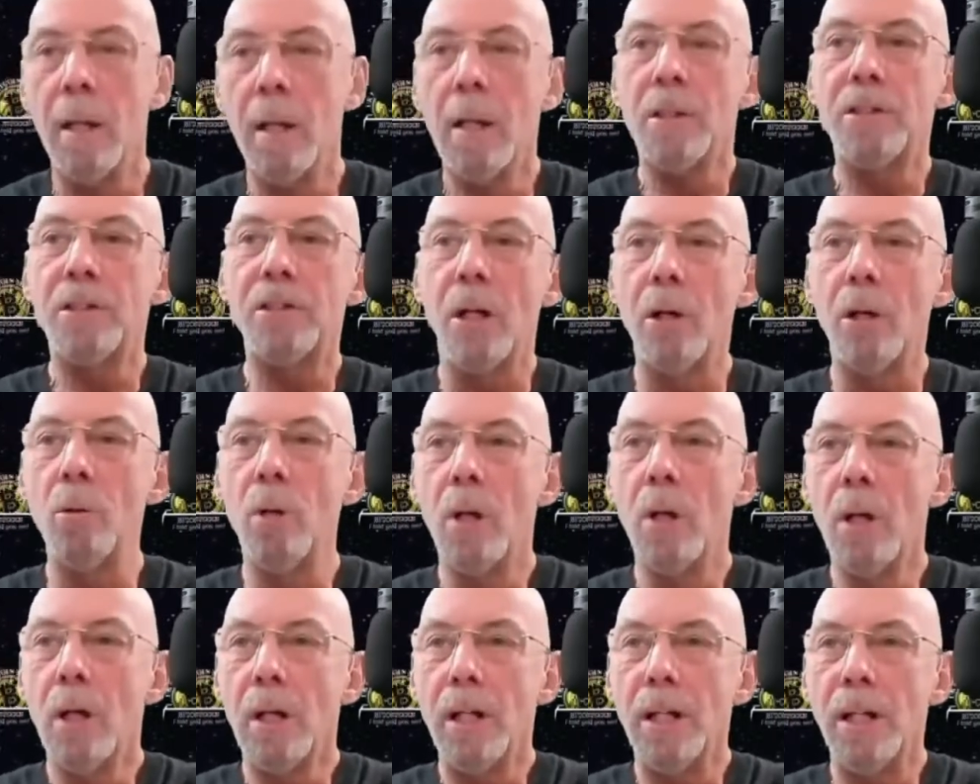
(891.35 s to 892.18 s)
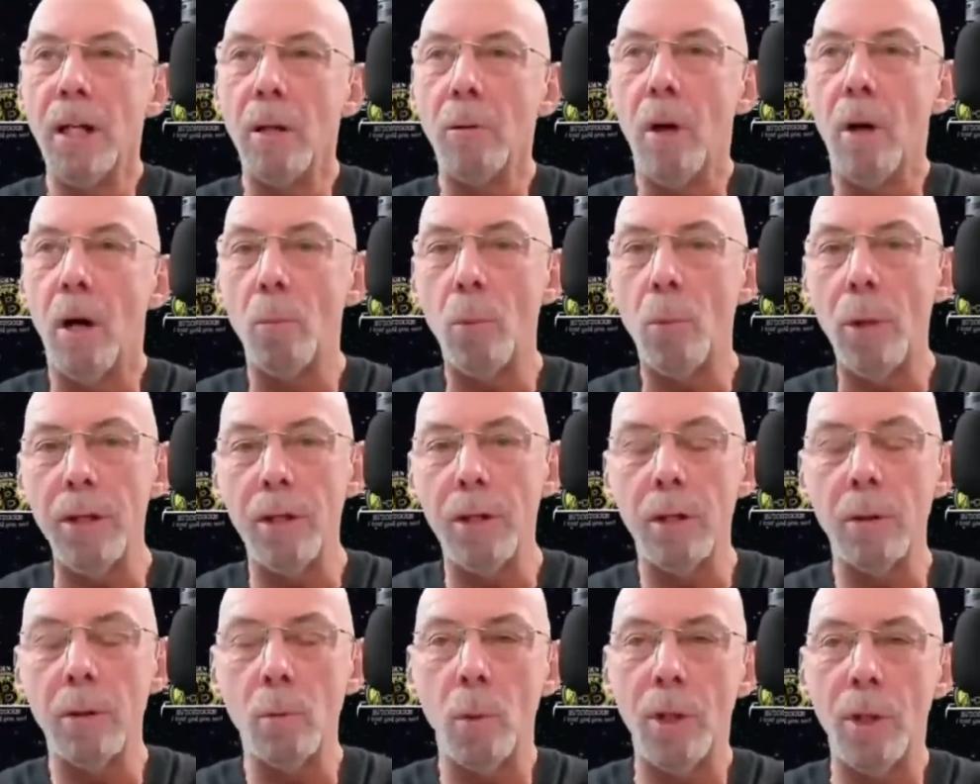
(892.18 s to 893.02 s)
So right. you know uh, when
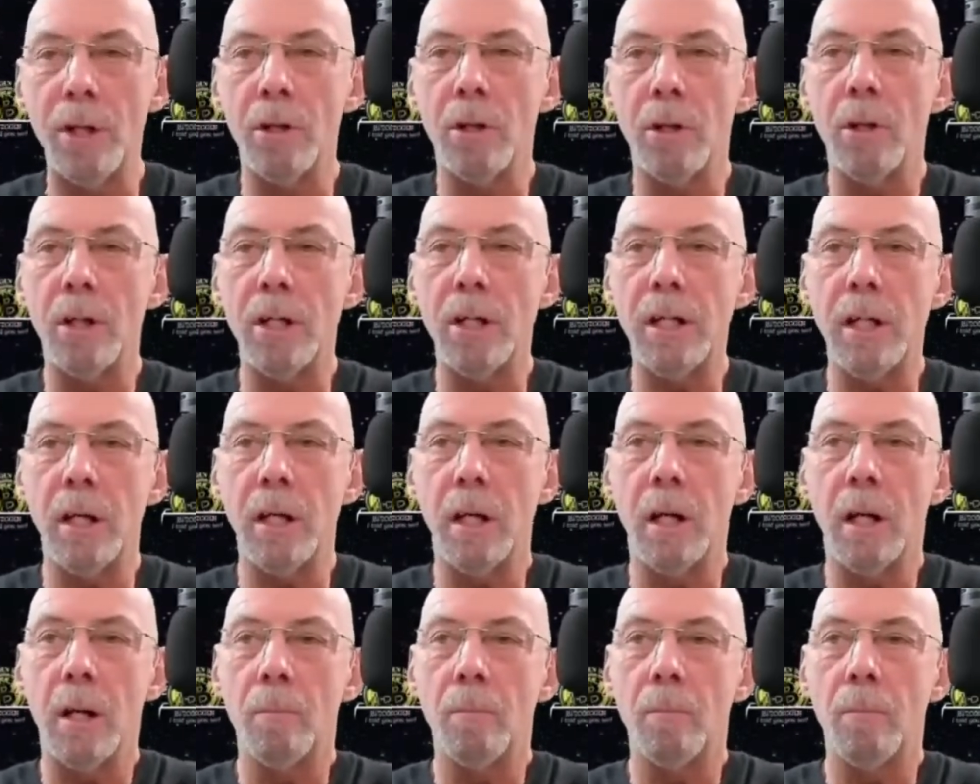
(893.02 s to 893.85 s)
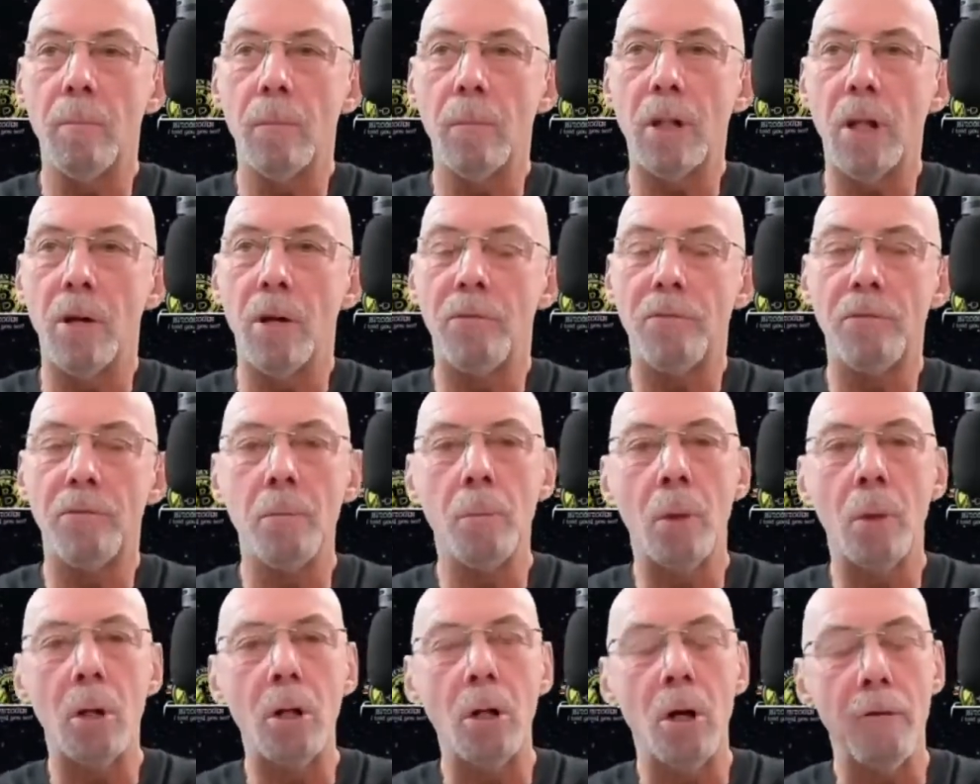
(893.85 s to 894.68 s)
I when I um, go through
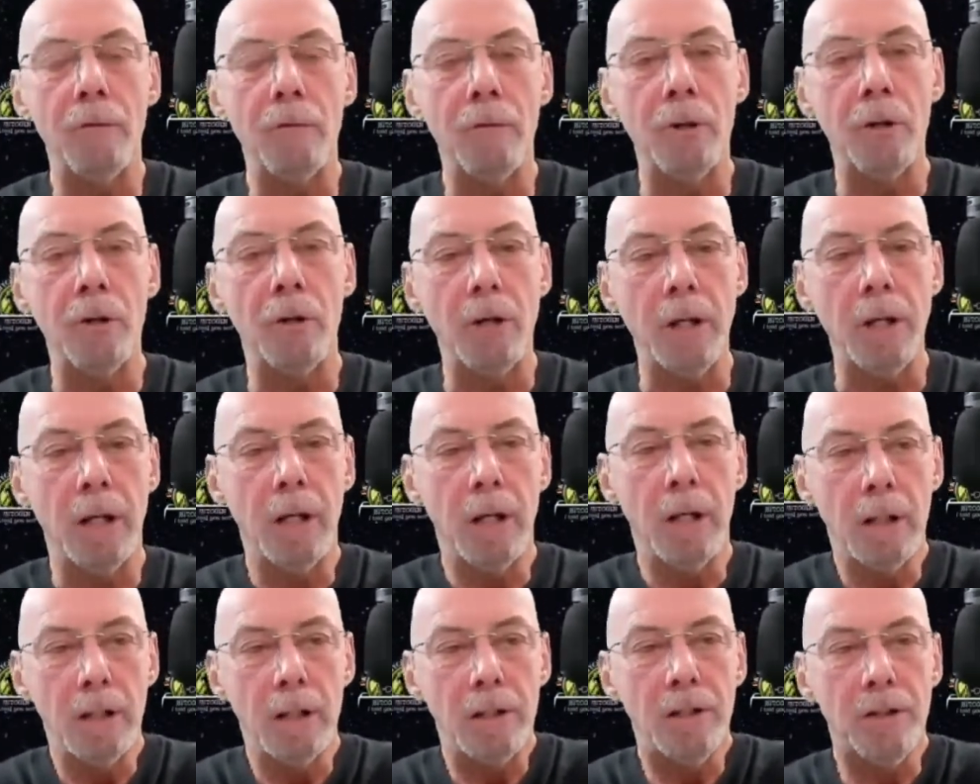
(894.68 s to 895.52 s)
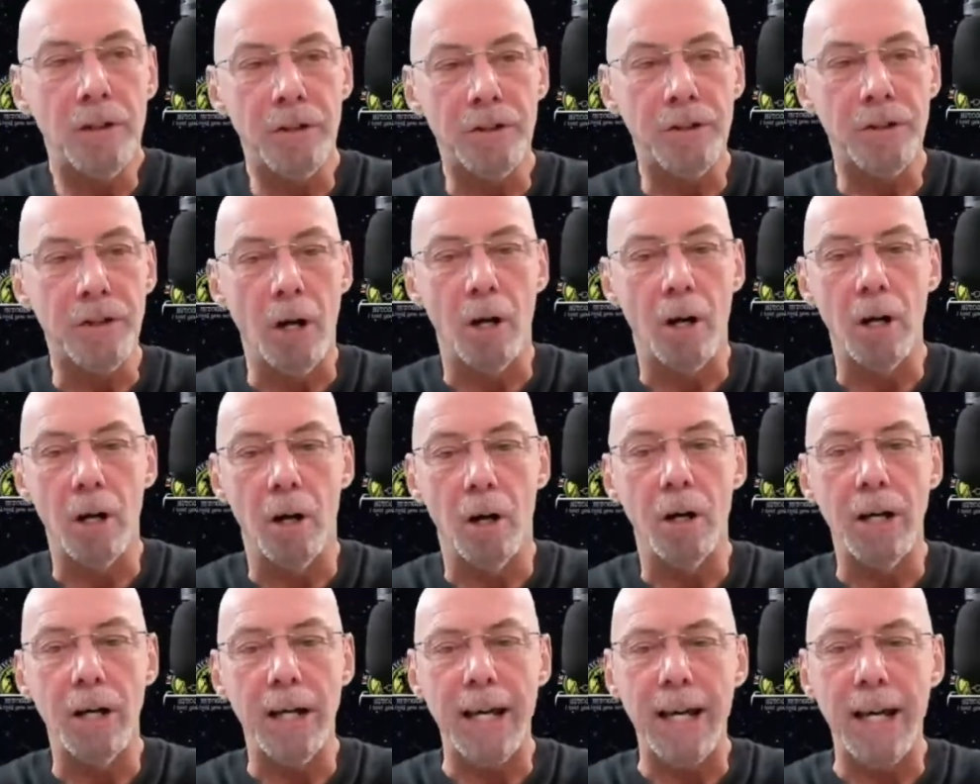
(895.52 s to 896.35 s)
my life and I,
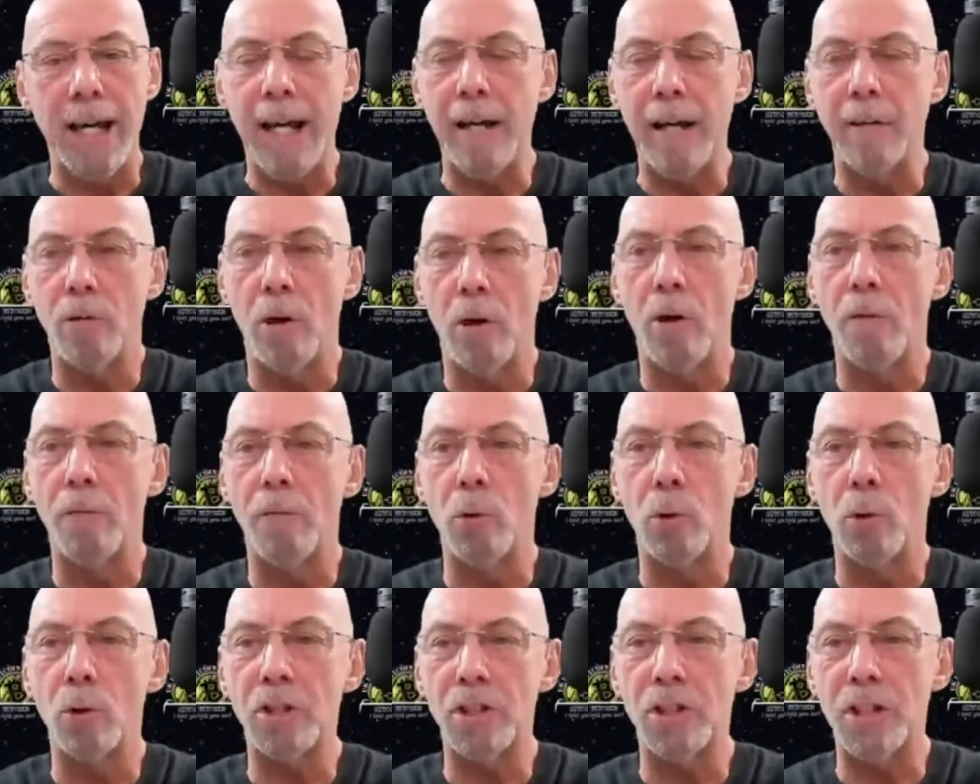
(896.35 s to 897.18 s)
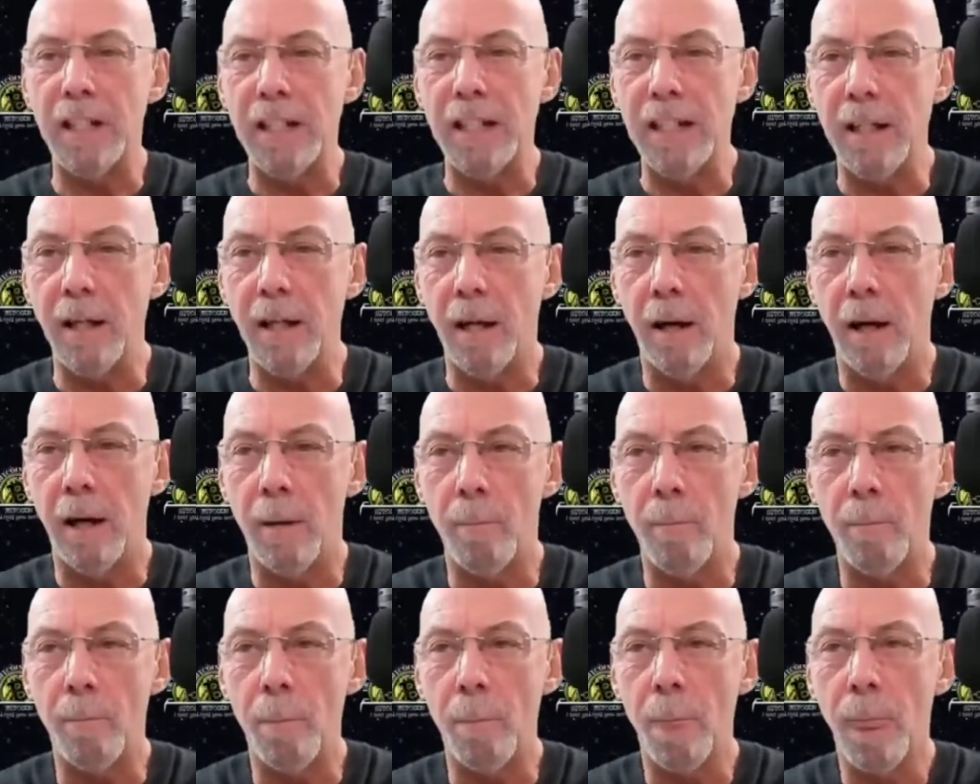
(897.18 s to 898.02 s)
I, I hear of or see
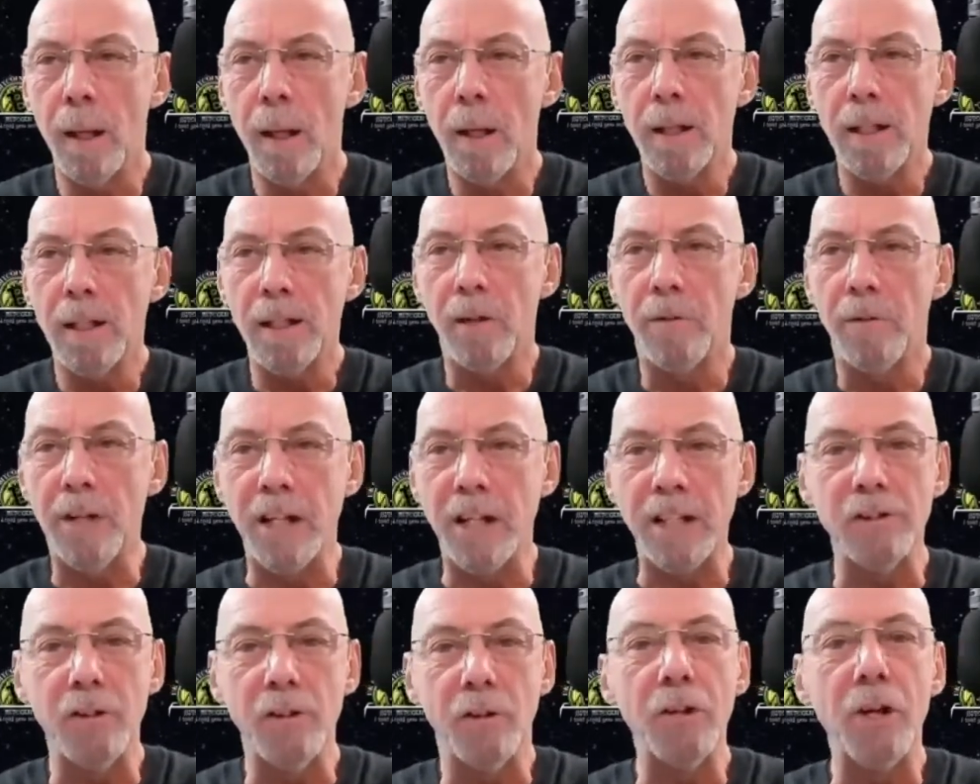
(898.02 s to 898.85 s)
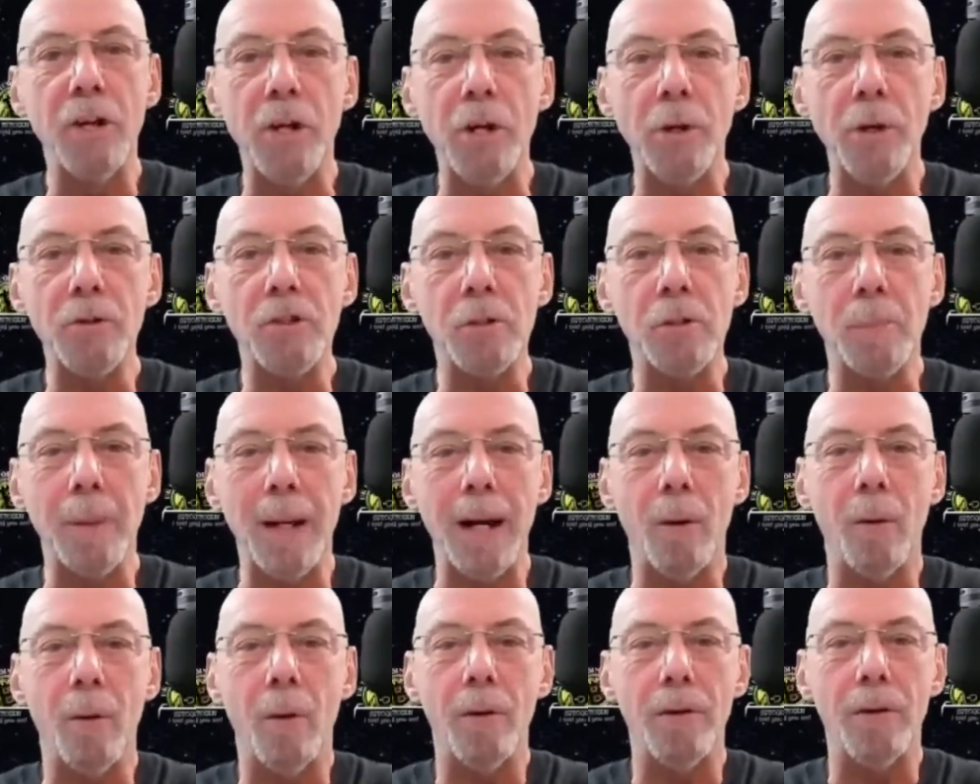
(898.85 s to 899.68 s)
um, you know things on the news
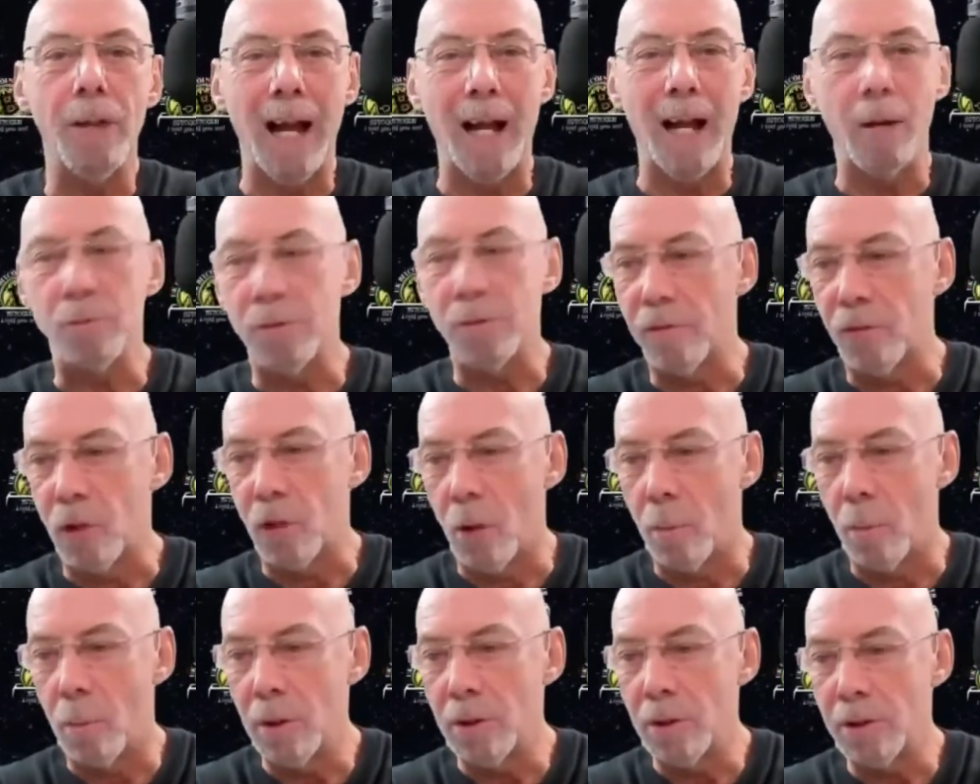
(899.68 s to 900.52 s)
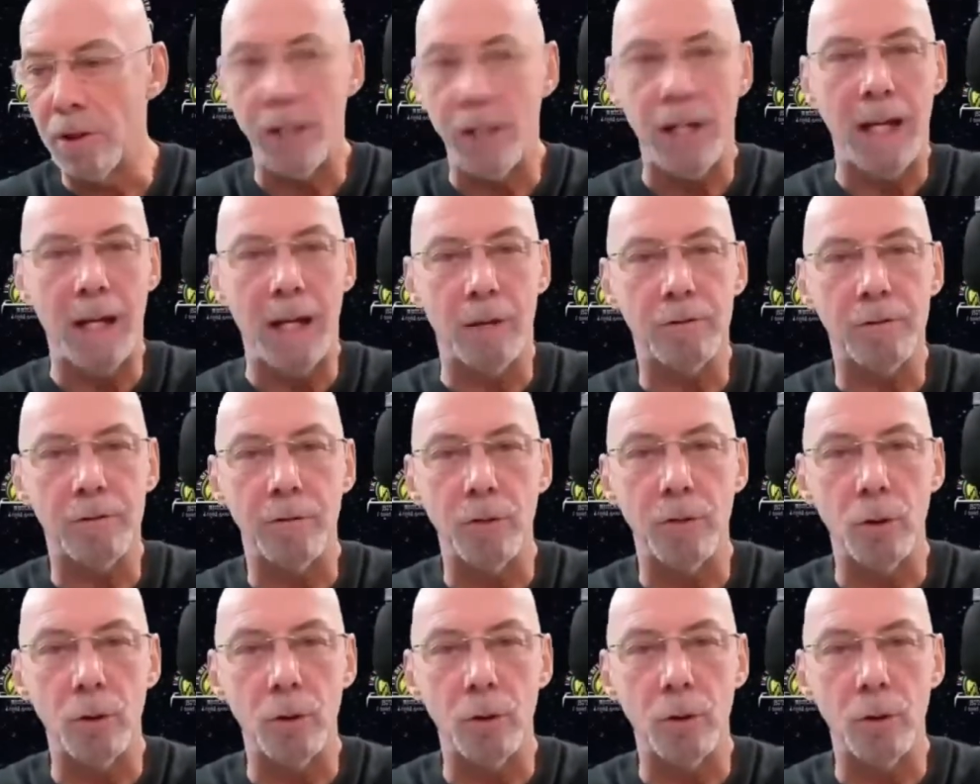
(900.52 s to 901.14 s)
about the House of Commons and the House of